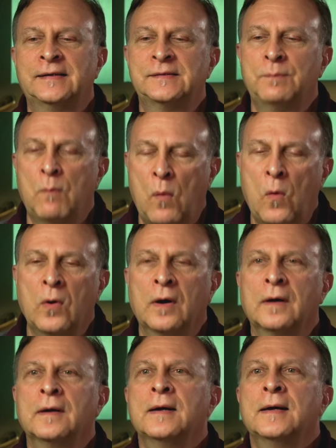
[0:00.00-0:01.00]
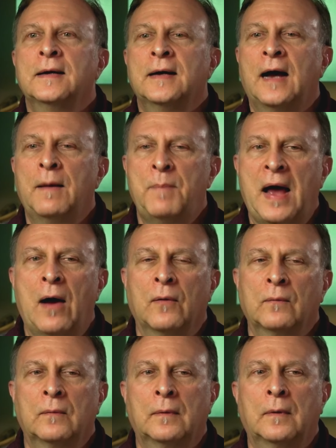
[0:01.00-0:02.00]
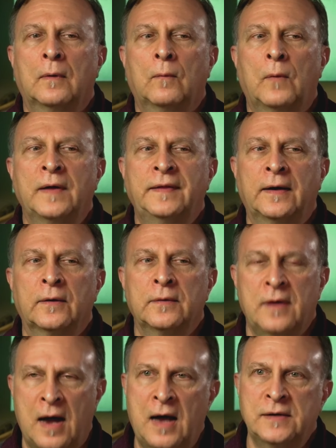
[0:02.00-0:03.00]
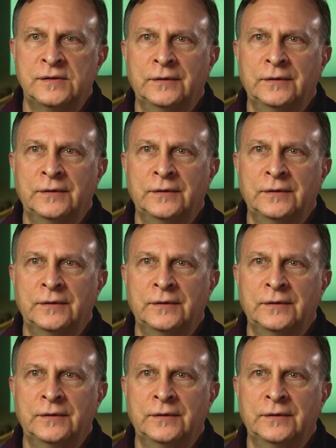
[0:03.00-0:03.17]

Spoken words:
it's more about what they're not